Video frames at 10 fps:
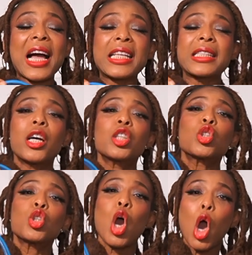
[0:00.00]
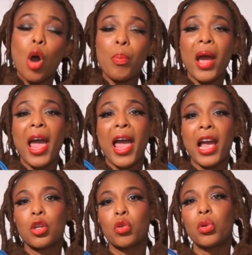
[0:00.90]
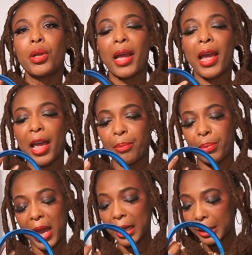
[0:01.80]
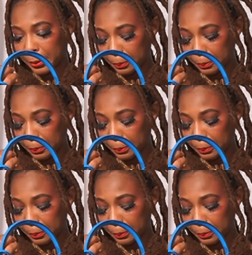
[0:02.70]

as a top handle handbag.